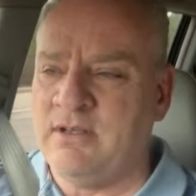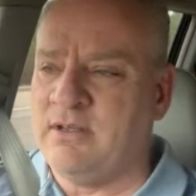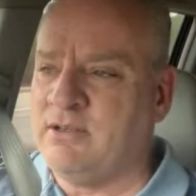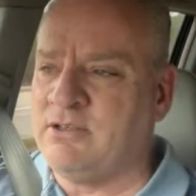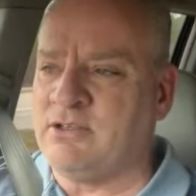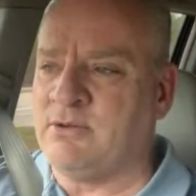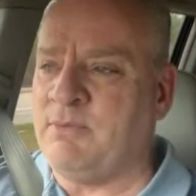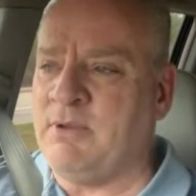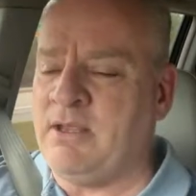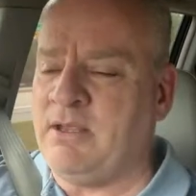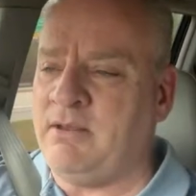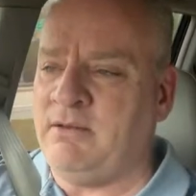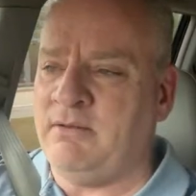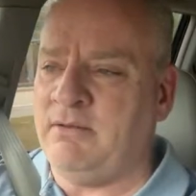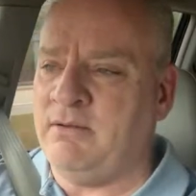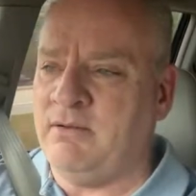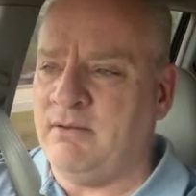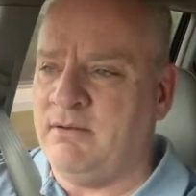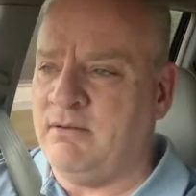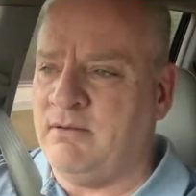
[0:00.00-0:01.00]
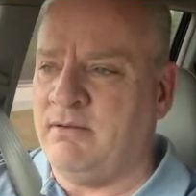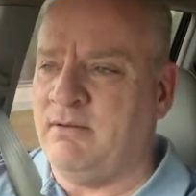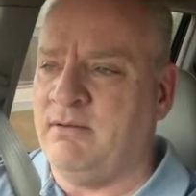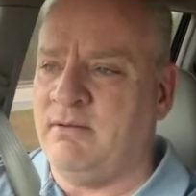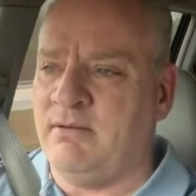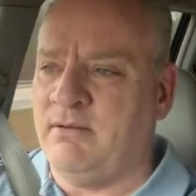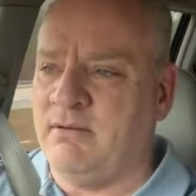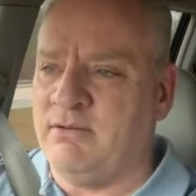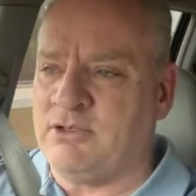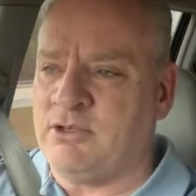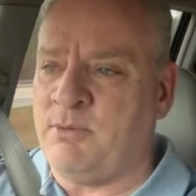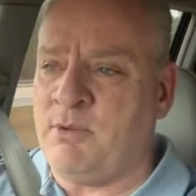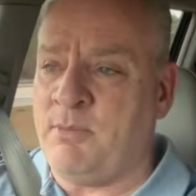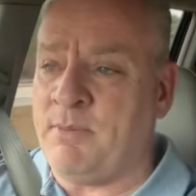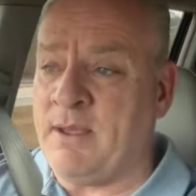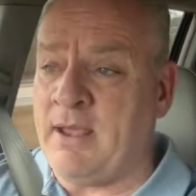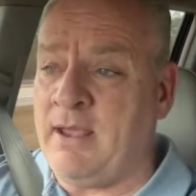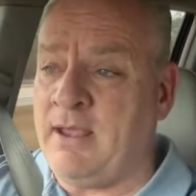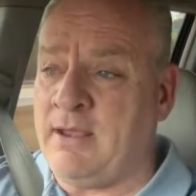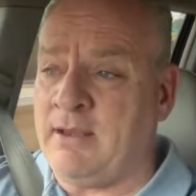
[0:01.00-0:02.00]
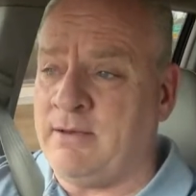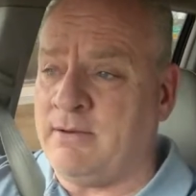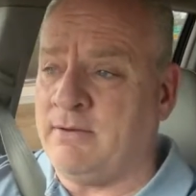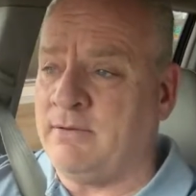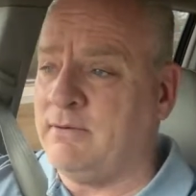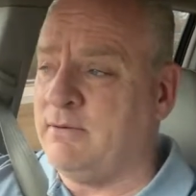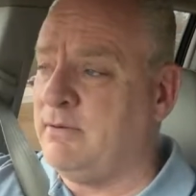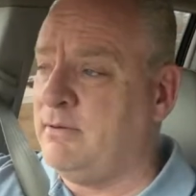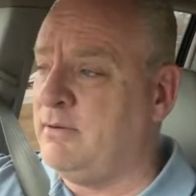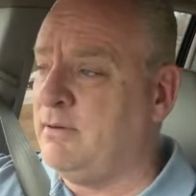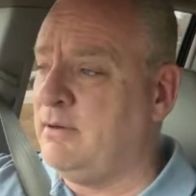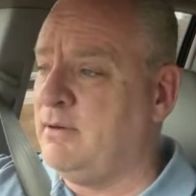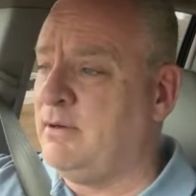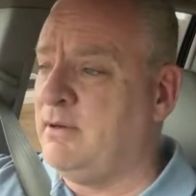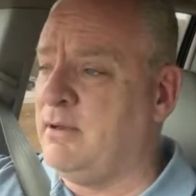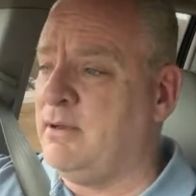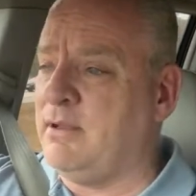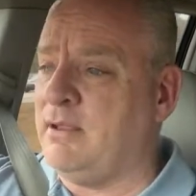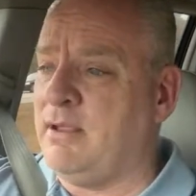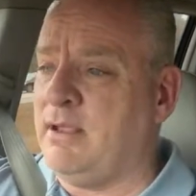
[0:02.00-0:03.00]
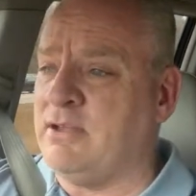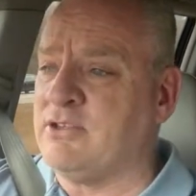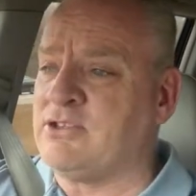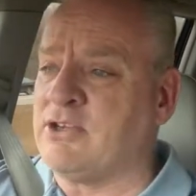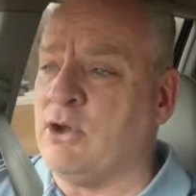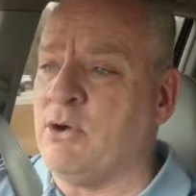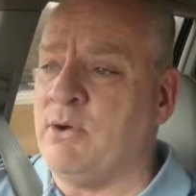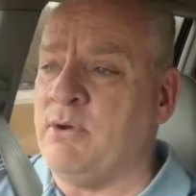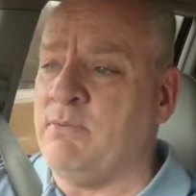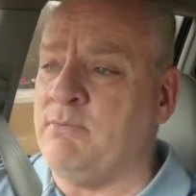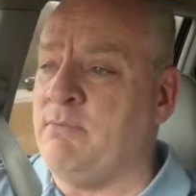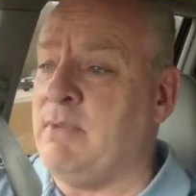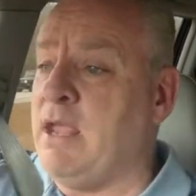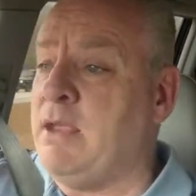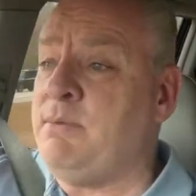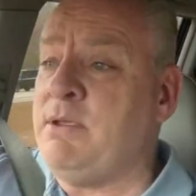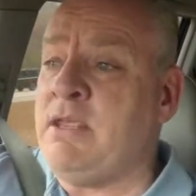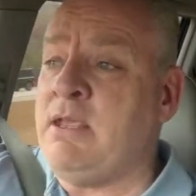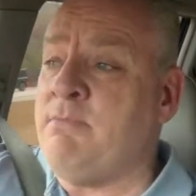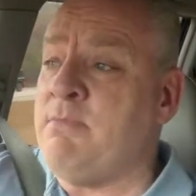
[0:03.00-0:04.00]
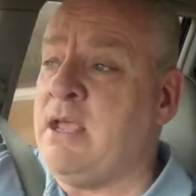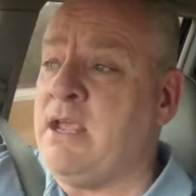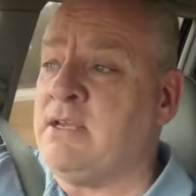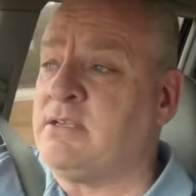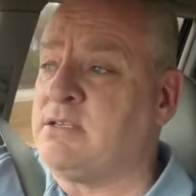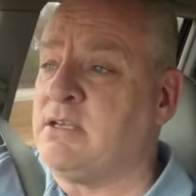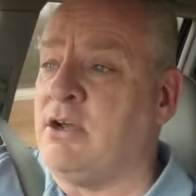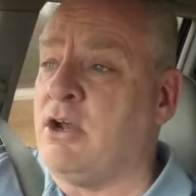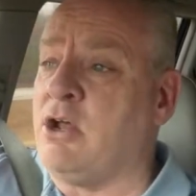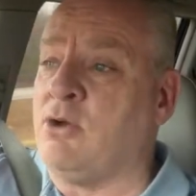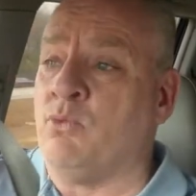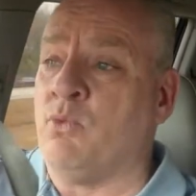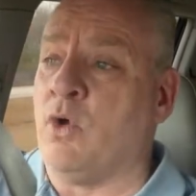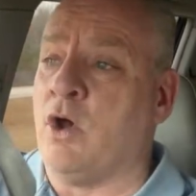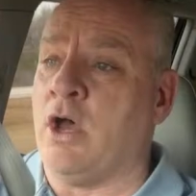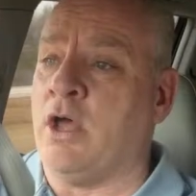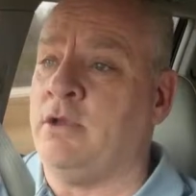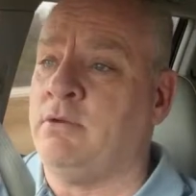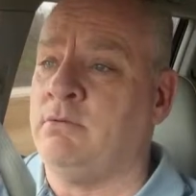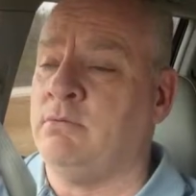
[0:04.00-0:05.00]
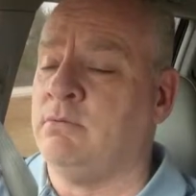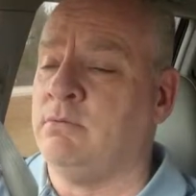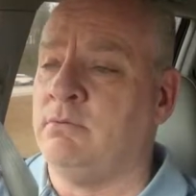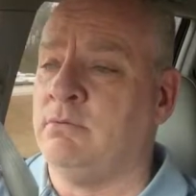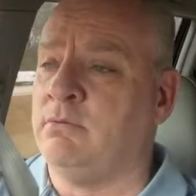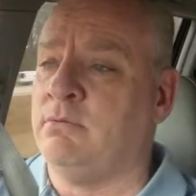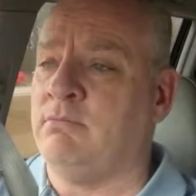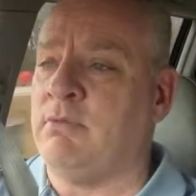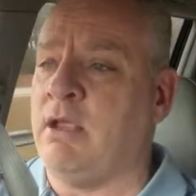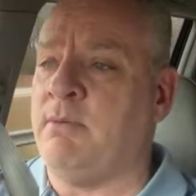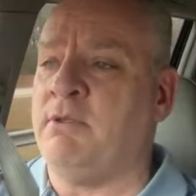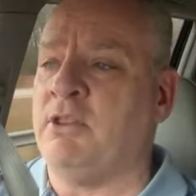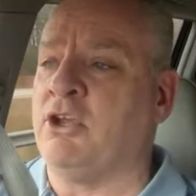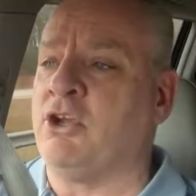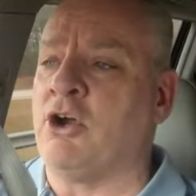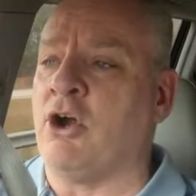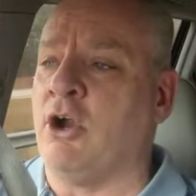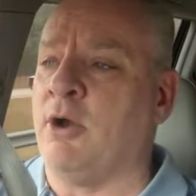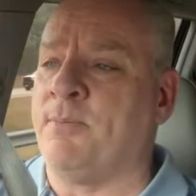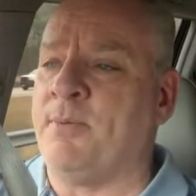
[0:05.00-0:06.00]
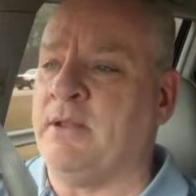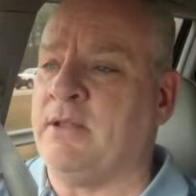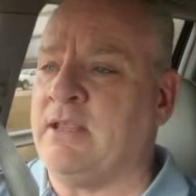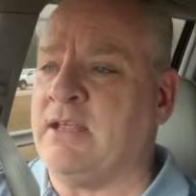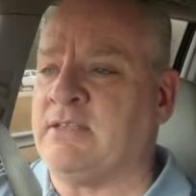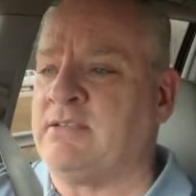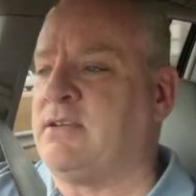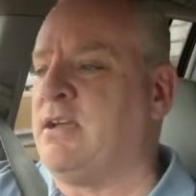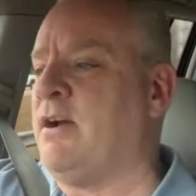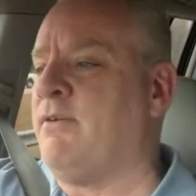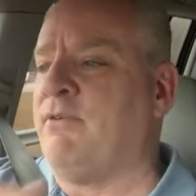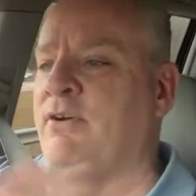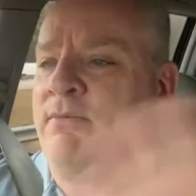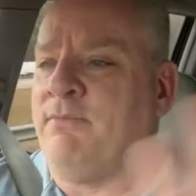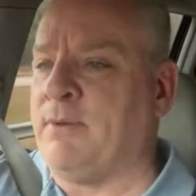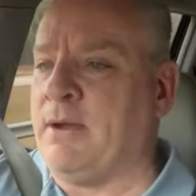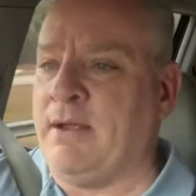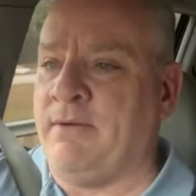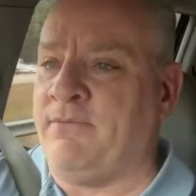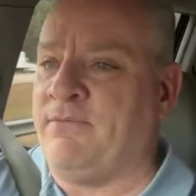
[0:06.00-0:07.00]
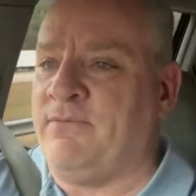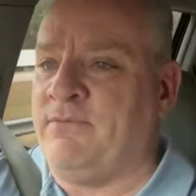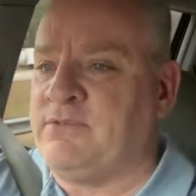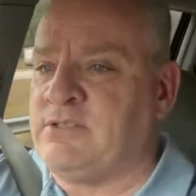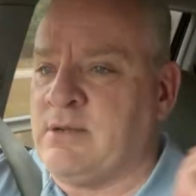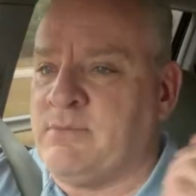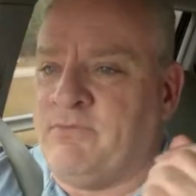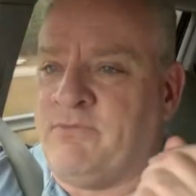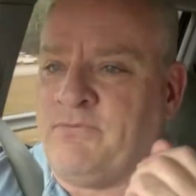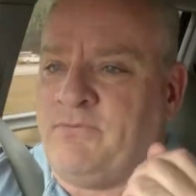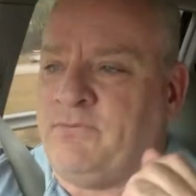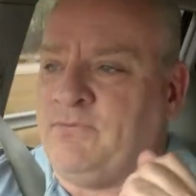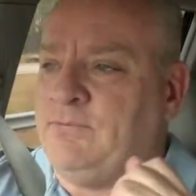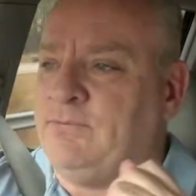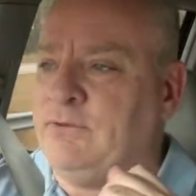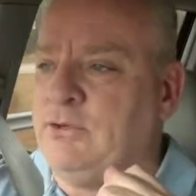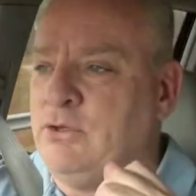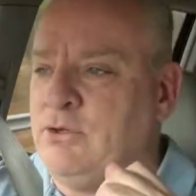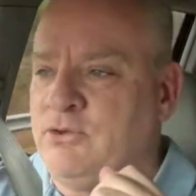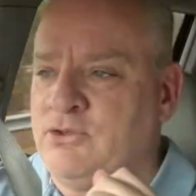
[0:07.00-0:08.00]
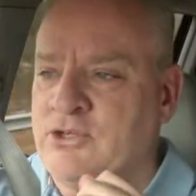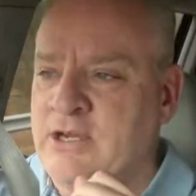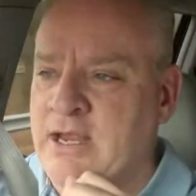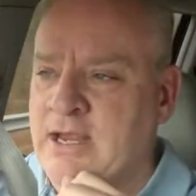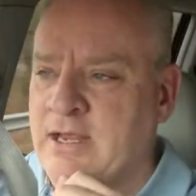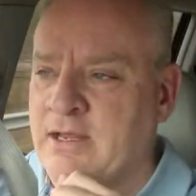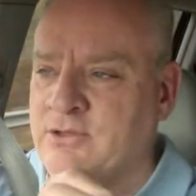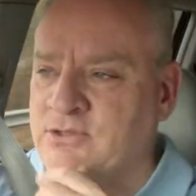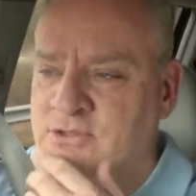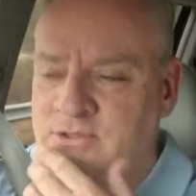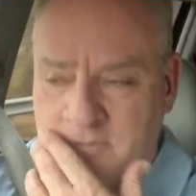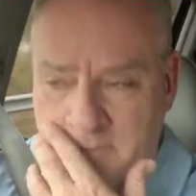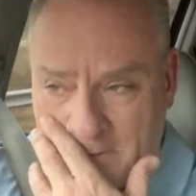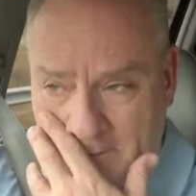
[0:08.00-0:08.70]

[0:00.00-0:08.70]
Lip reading: to be paid. And so maybe he makes it on one. Maybe the carpet gets covered by some fluke chance.